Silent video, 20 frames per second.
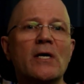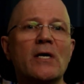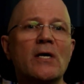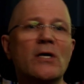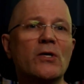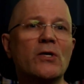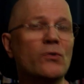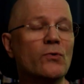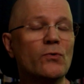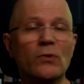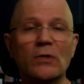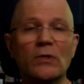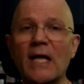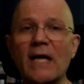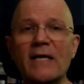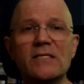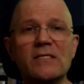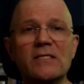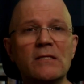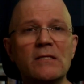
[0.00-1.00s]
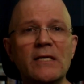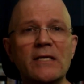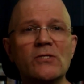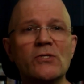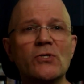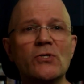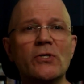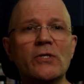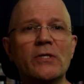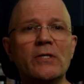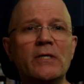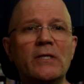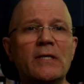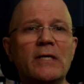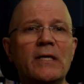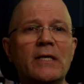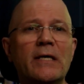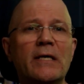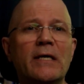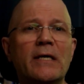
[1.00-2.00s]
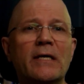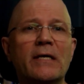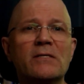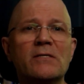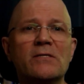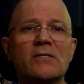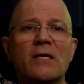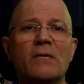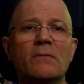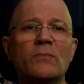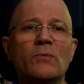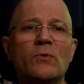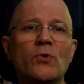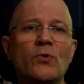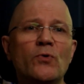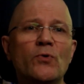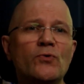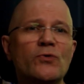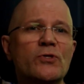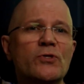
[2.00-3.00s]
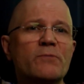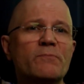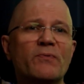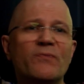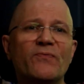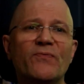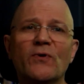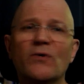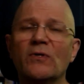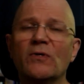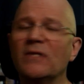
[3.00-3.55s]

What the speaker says: utilize the lens hood and some who just prefer